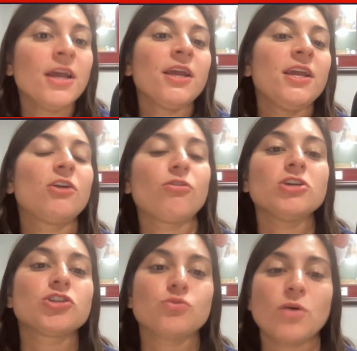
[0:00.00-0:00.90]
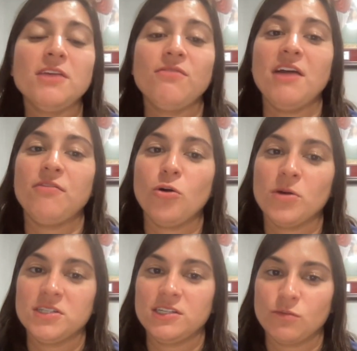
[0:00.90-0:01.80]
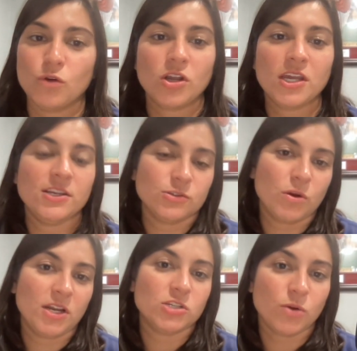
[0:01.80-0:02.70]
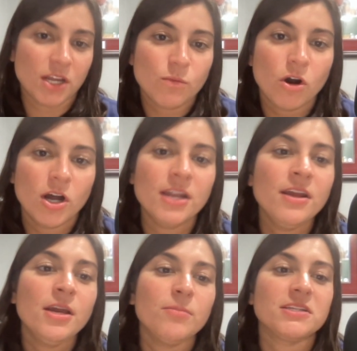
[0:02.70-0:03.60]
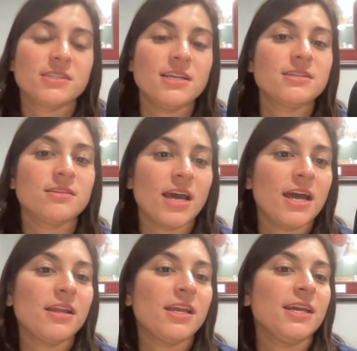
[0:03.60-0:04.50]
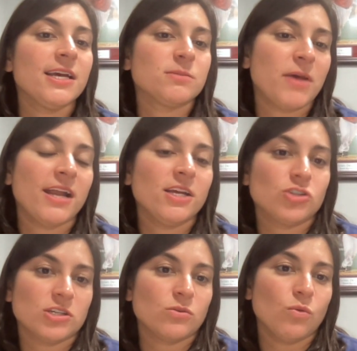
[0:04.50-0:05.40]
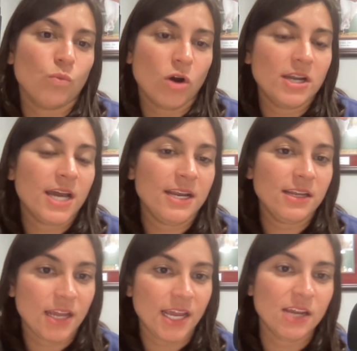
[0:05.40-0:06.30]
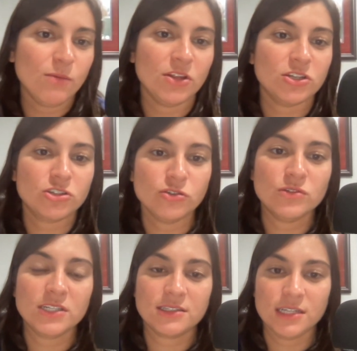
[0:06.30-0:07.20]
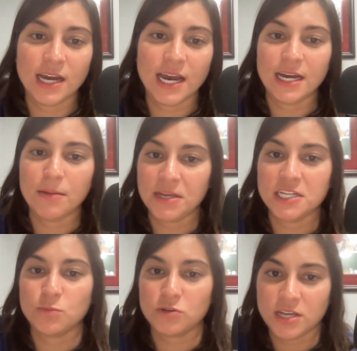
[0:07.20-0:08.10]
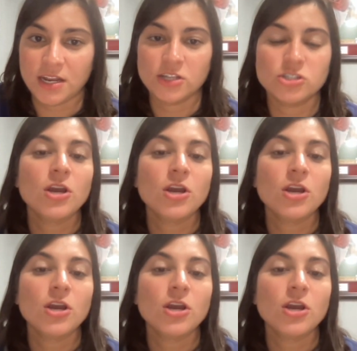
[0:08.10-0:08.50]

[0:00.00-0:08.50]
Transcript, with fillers: He crushed 25 homers as a rookie in 2021, but since then he has batted just 198 with a 269 on base percentage,